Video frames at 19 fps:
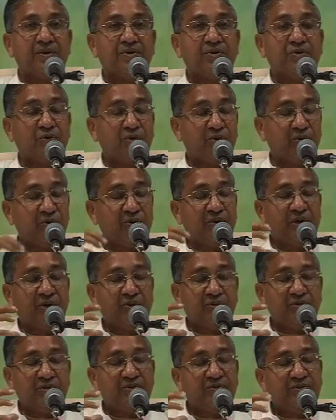Though no
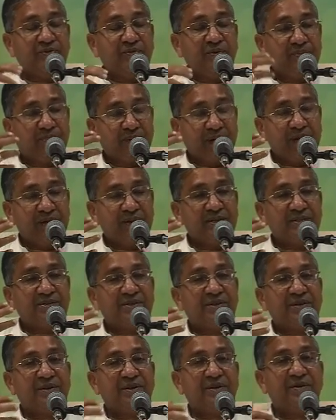doubt we practice
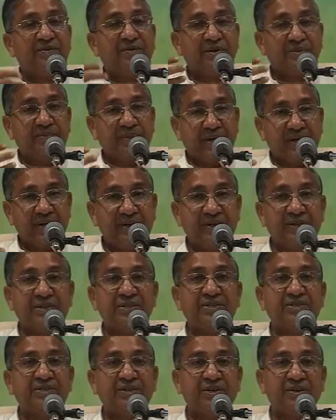it in our
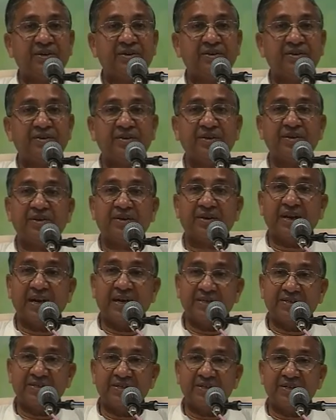meditation, in
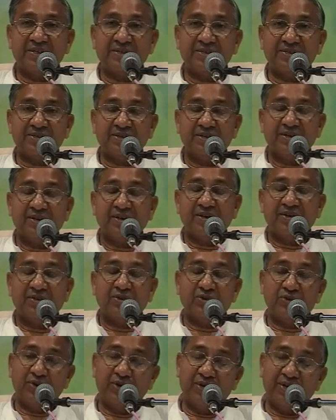classes,
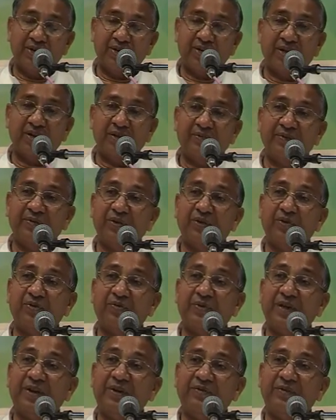theoretically we know
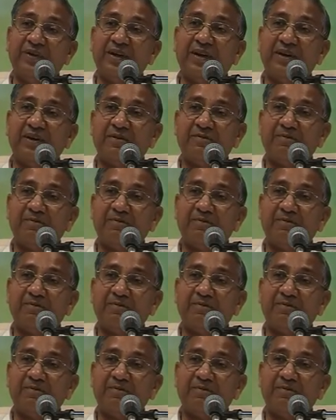very well.